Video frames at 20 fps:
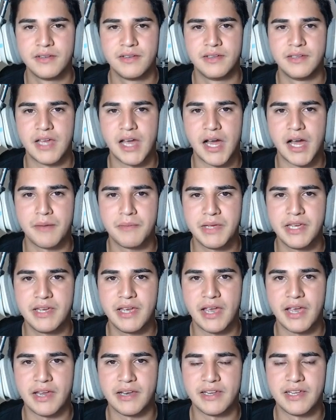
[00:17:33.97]
Yami
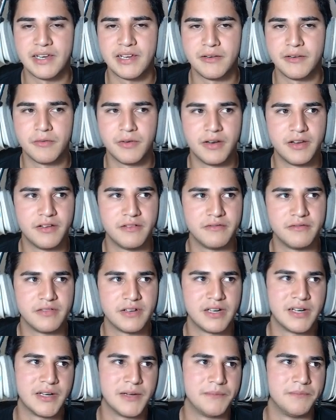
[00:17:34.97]
and getting rid of
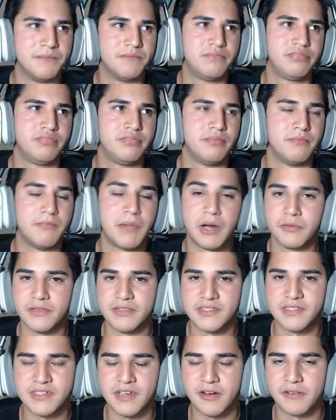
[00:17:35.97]
uh,
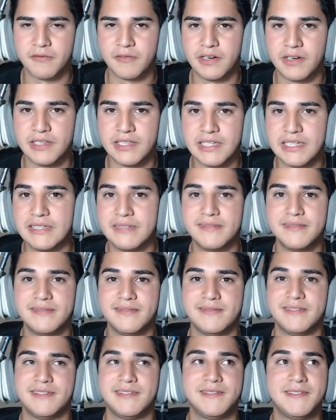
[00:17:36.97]
mountains aren't really
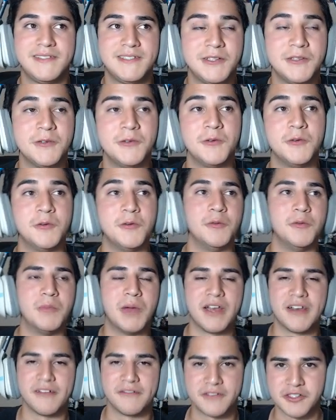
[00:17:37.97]
too
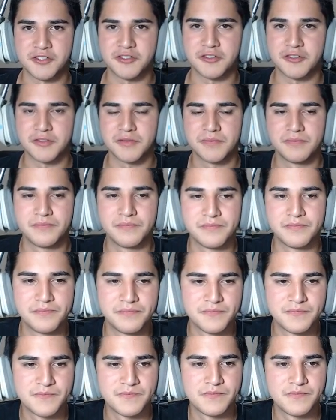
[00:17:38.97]
beneficial.
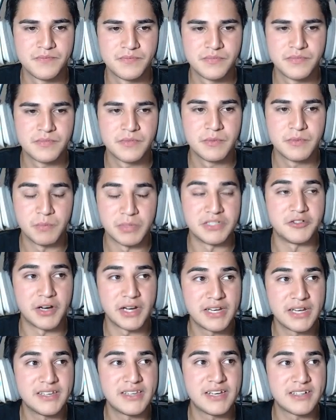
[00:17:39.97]
But Dragon
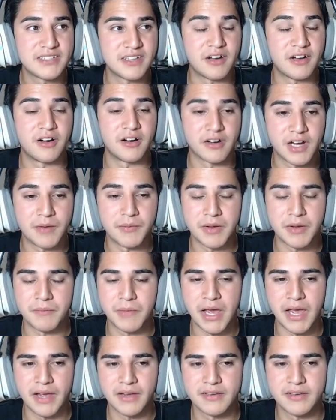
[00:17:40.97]
That's decks true. are coming
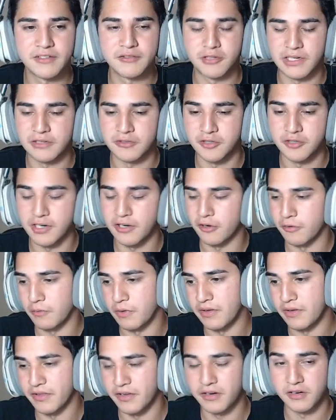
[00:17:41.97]
back. Dra Dra or,
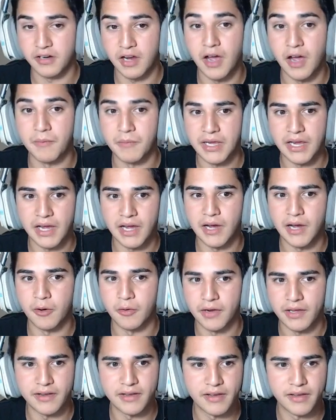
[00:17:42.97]
well, they're coming out,
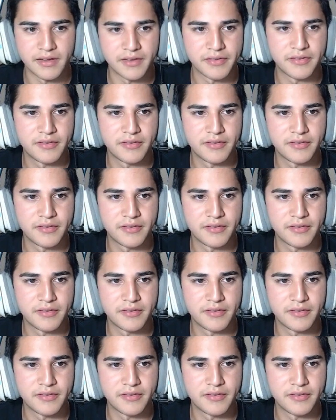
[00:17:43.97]
I guess.